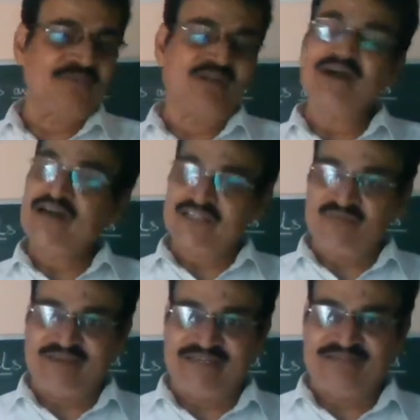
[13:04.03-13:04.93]
the
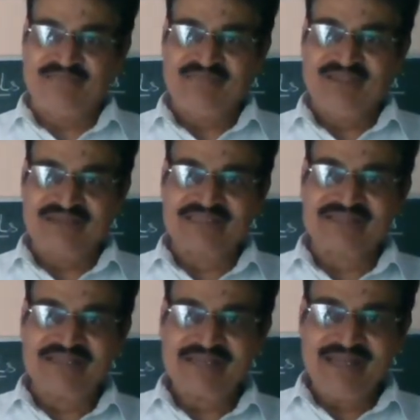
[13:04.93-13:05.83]
Ajmer.
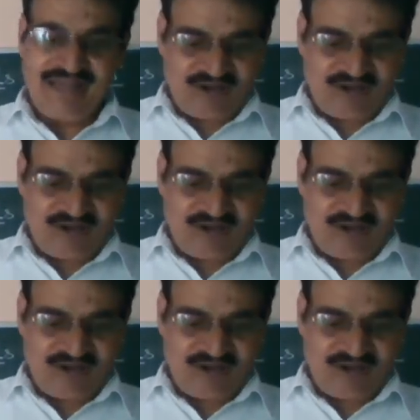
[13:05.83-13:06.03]
Understand?